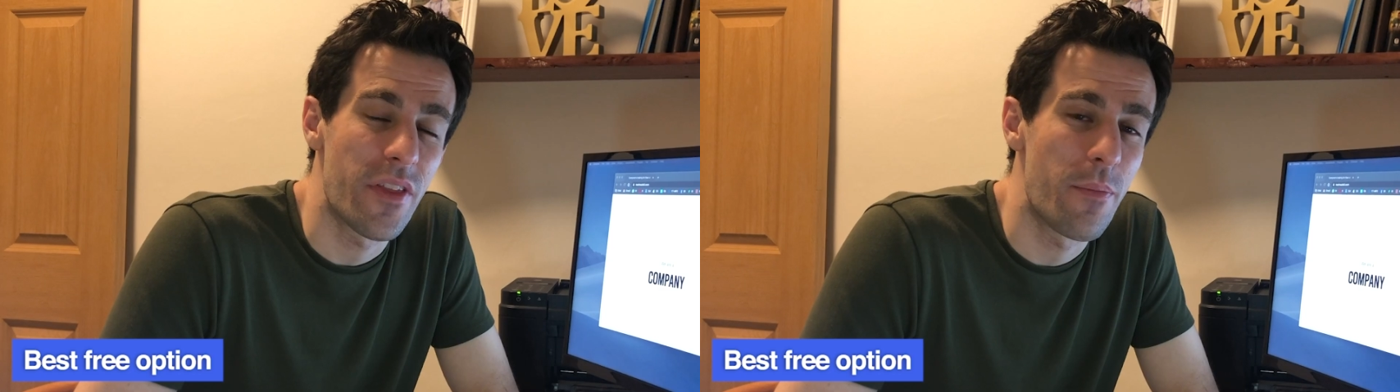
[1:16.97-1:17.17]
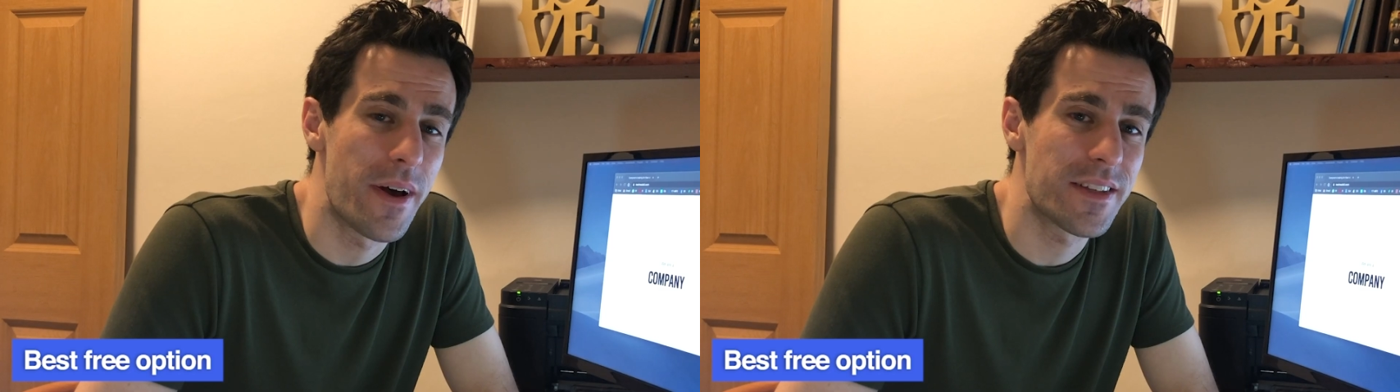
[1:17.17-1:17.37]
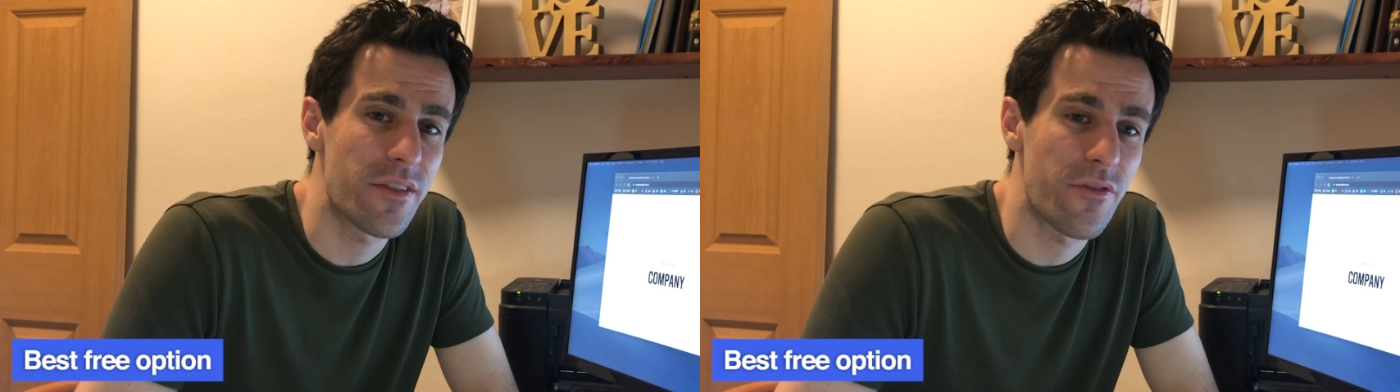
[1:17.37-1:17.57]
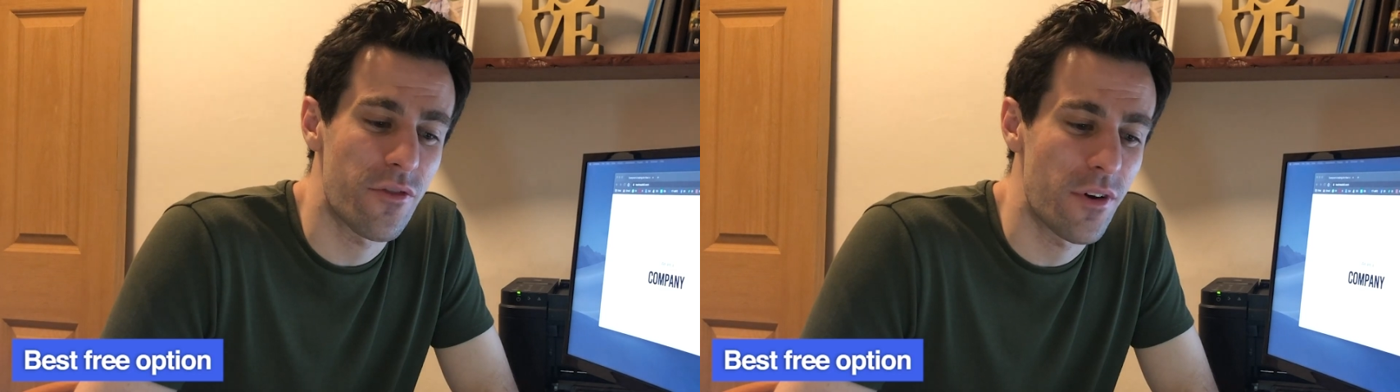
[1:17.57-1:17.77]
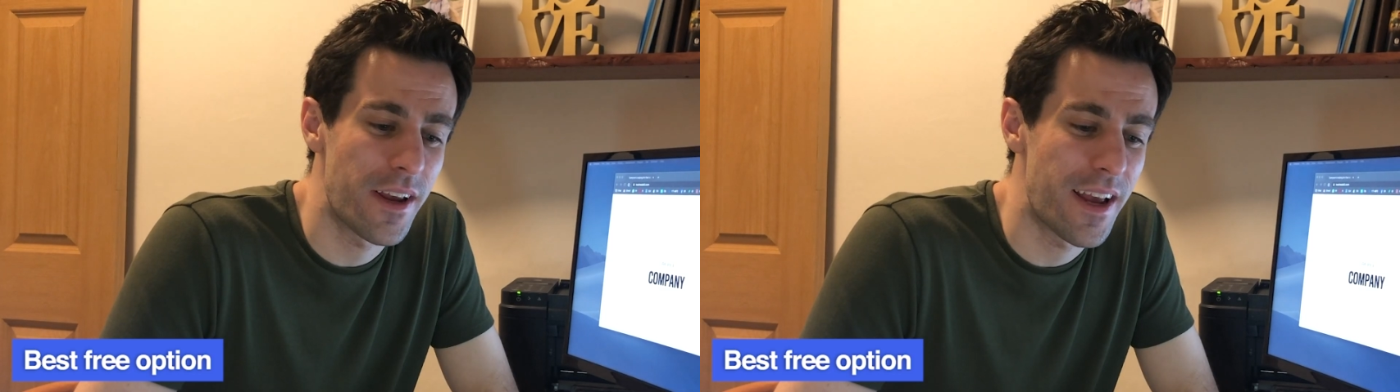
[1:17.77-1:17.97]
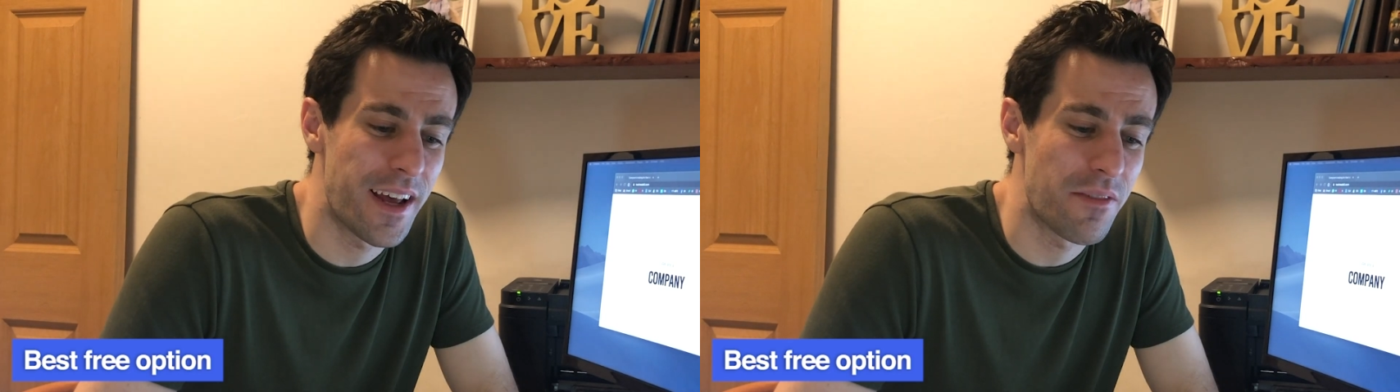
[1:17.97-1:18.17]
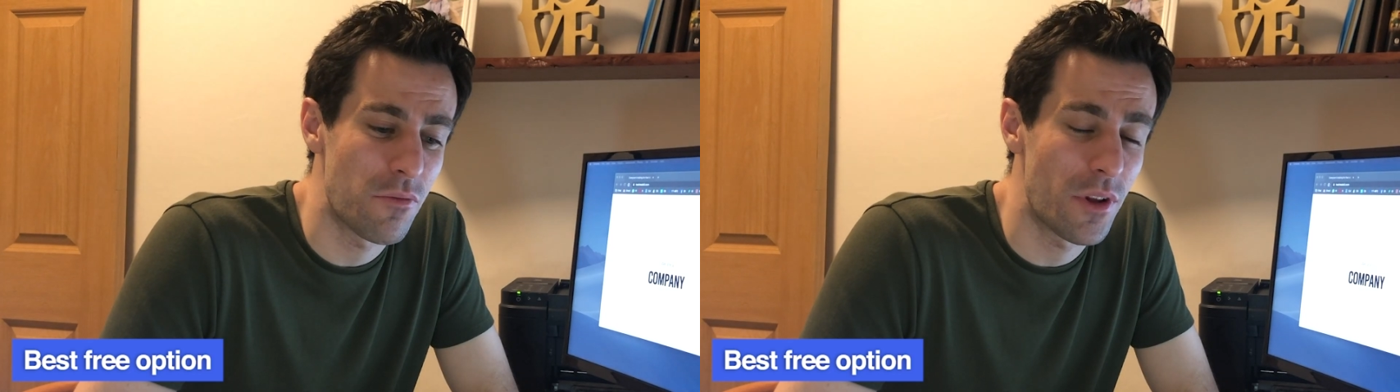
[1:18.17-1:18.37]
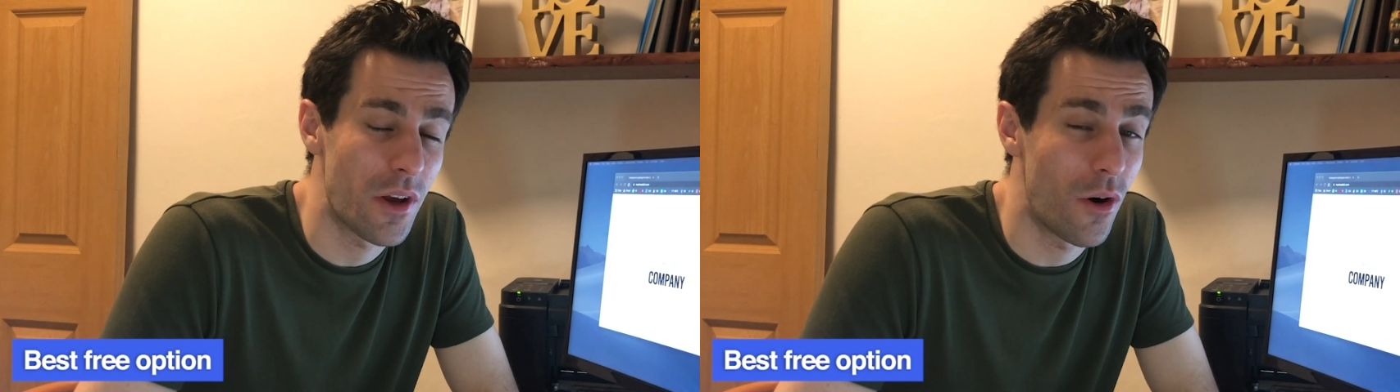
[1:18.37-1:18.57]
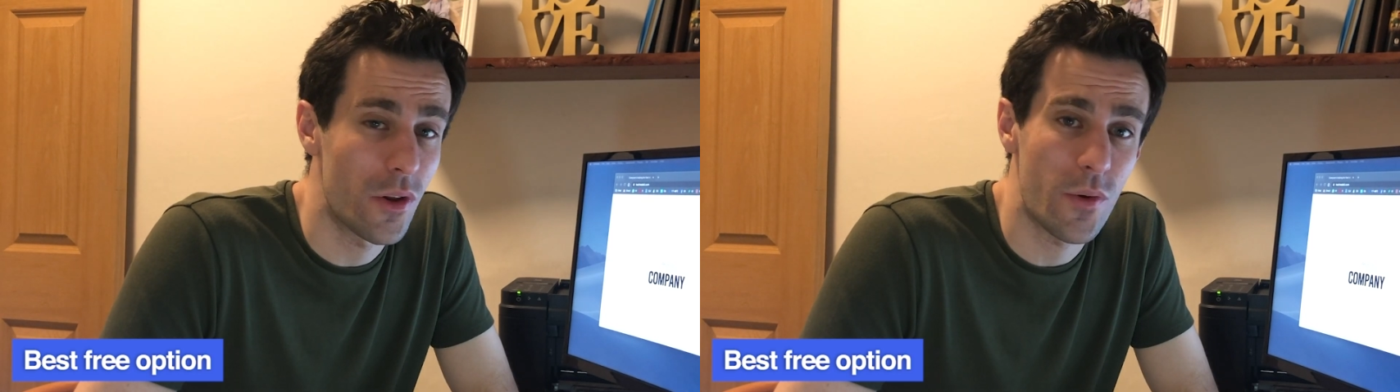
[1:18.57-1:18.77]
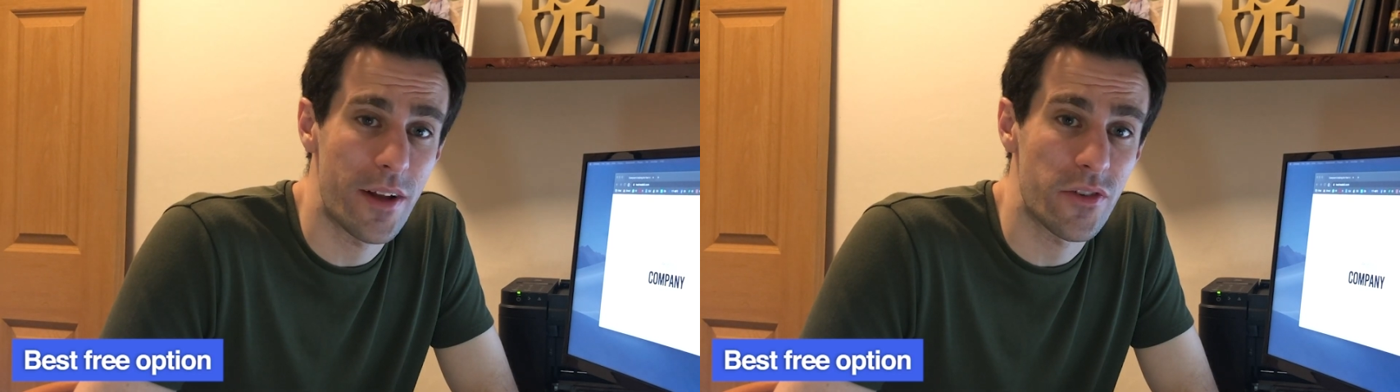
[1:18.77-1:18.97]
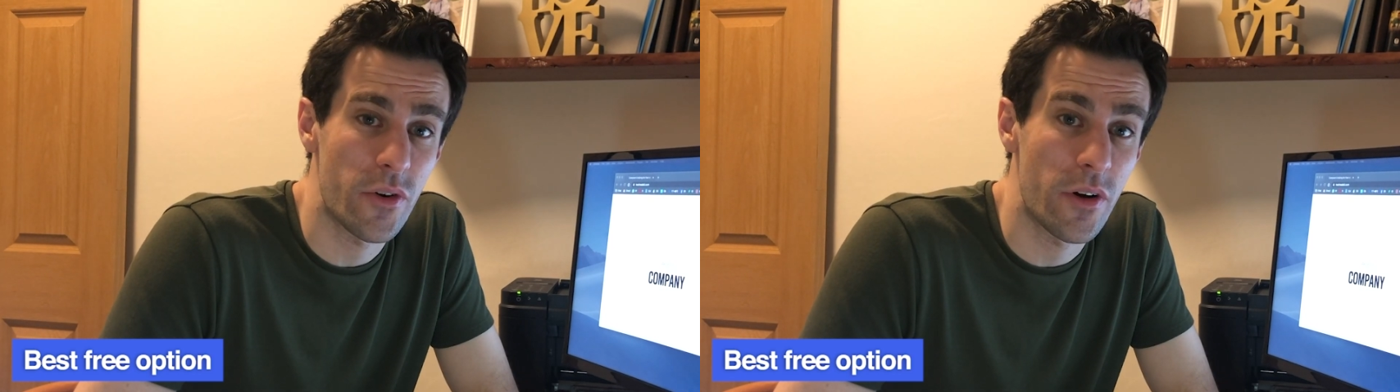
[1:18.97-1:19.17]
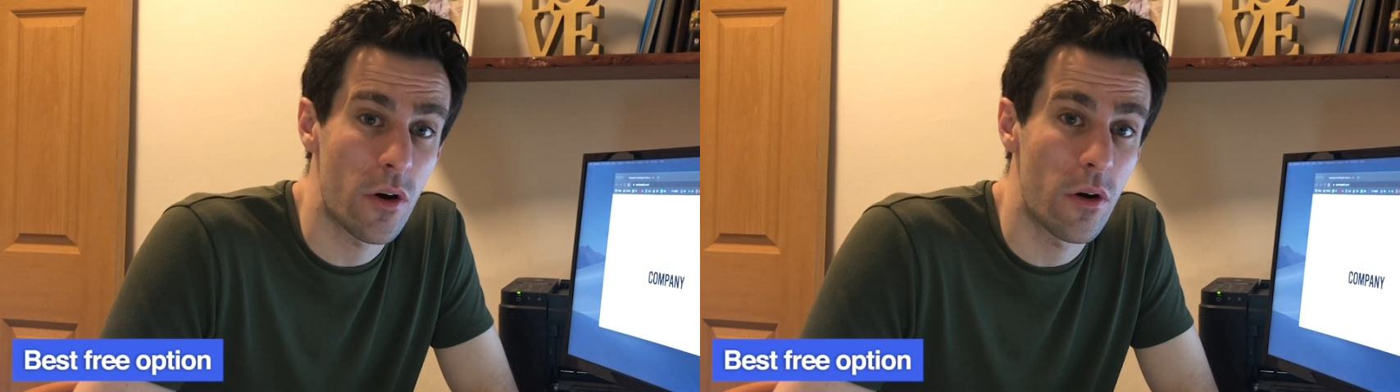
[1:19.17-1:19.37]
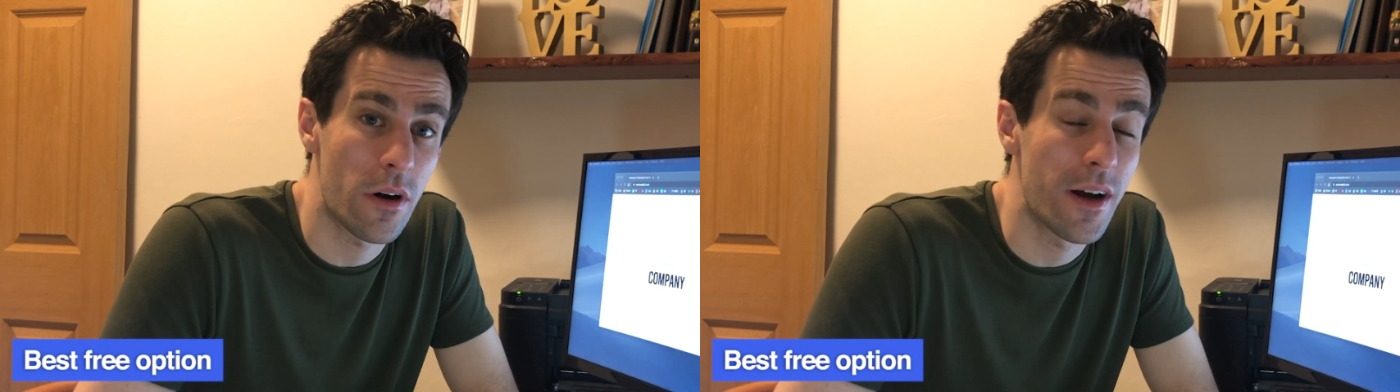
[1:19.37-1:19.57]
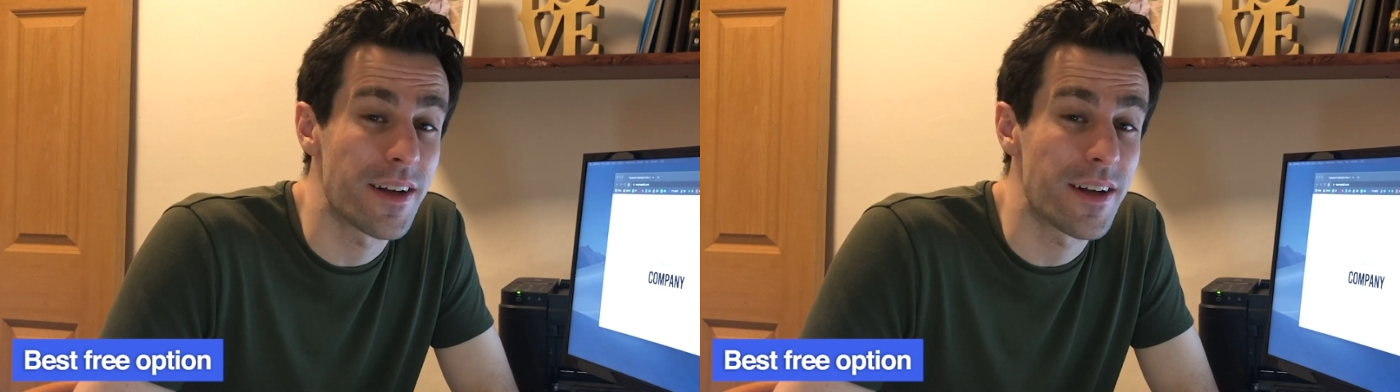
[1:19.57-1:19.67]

the best free and really all-around screen recorder,